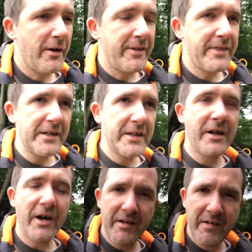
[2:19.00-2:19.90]
I think you
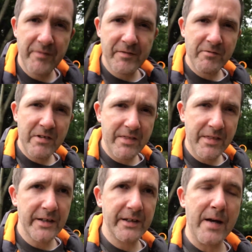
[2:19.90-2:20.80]
kind of have to
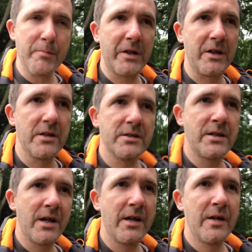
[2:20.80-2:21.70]
rethink that, because